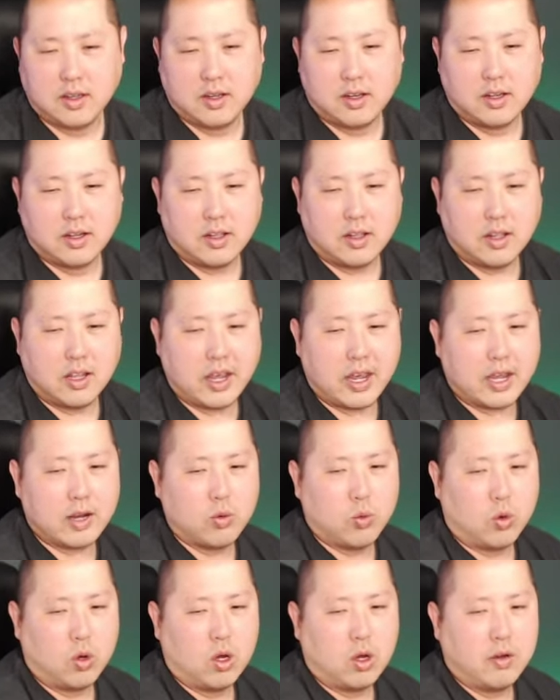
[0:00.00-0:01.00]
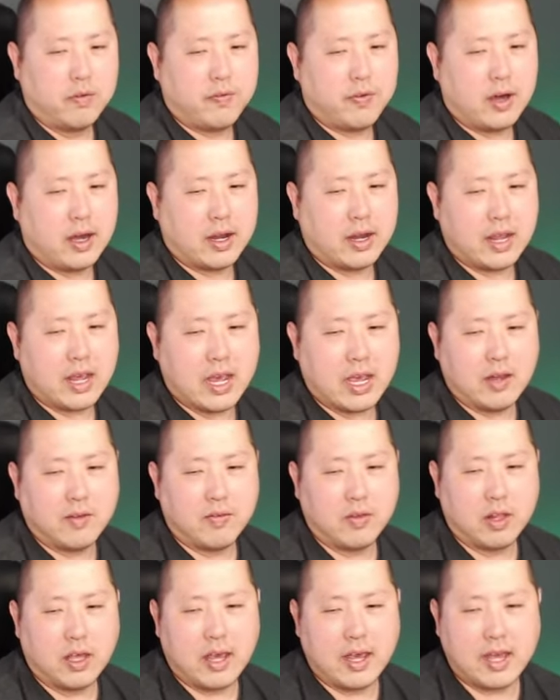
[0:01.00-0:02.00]
Landwolf on
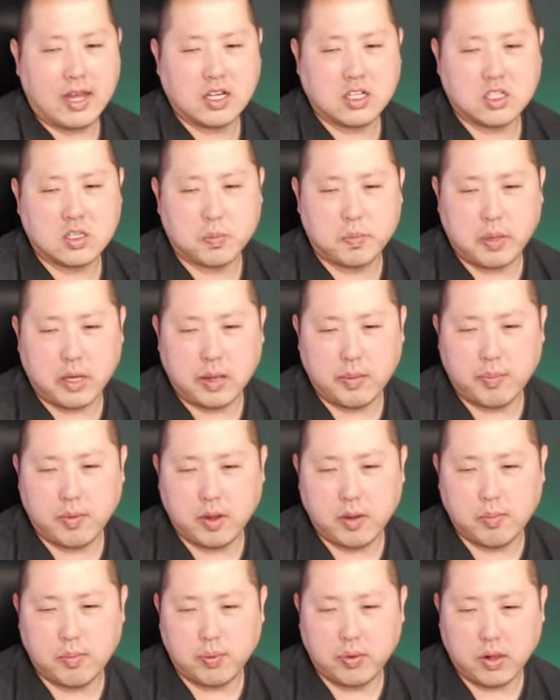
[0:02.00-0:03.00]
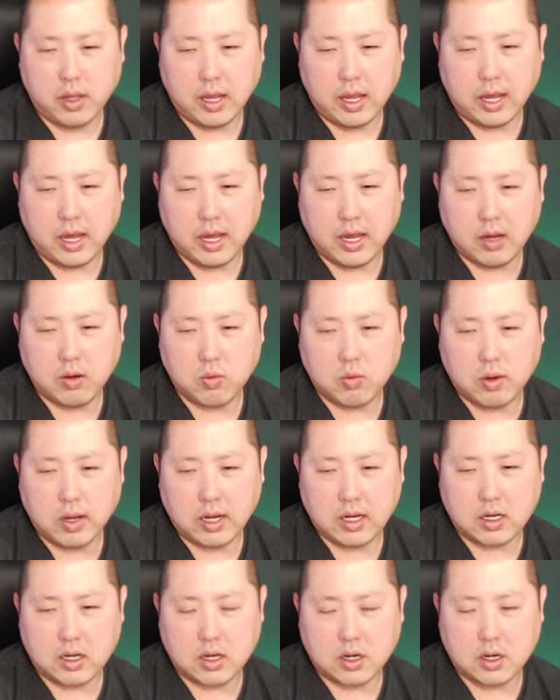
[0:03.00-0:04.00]
Avalanche, Pepe play,
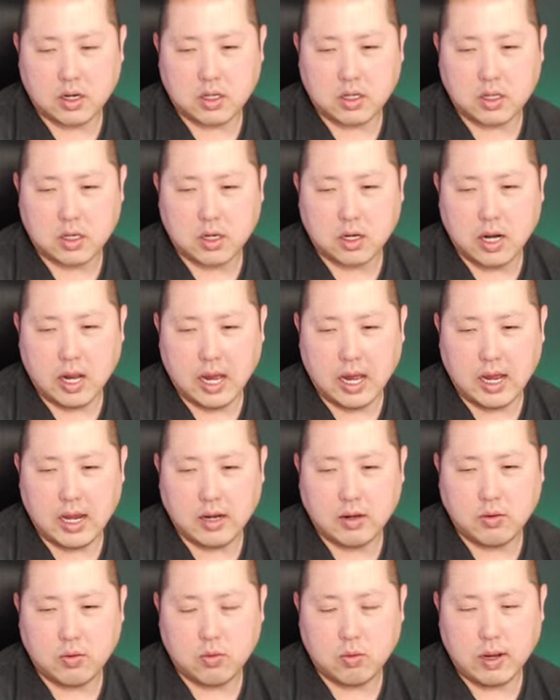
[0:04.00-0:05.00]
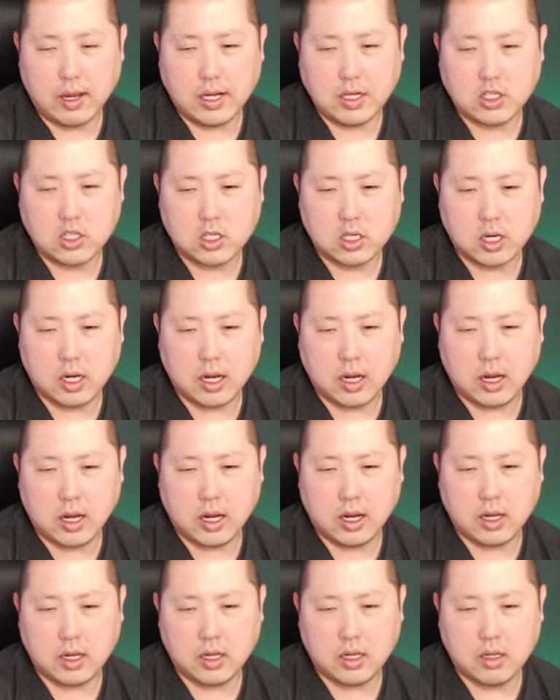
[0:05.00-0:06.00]
red character on red
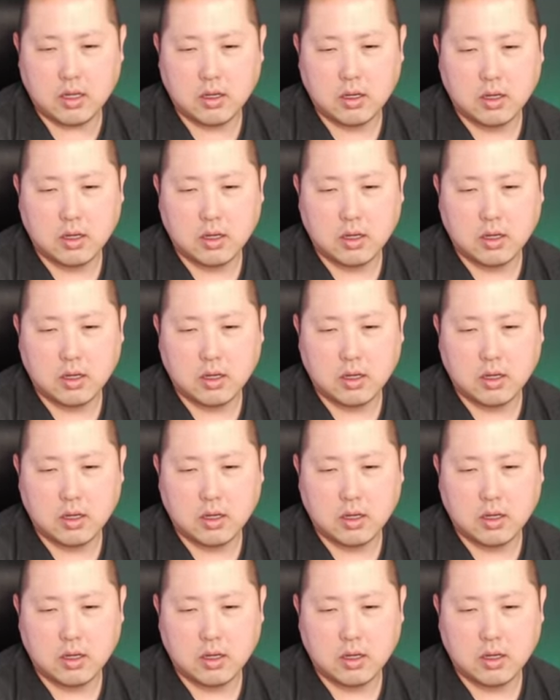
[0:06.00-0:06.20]
chain.